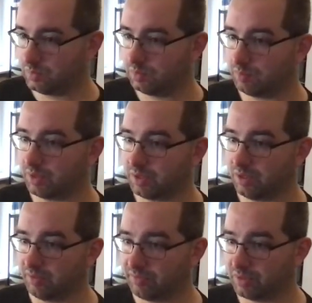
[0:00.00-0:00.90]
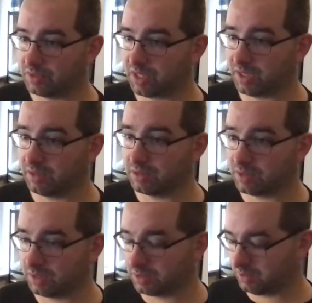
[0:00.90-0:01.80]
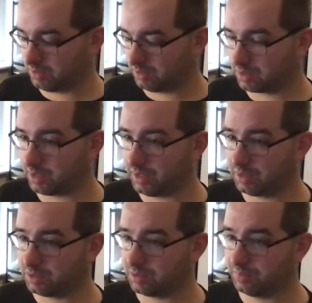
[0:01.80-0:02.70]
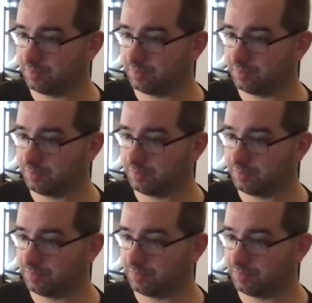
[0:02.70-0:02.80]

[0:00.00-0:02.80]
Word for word: But if the second status in this case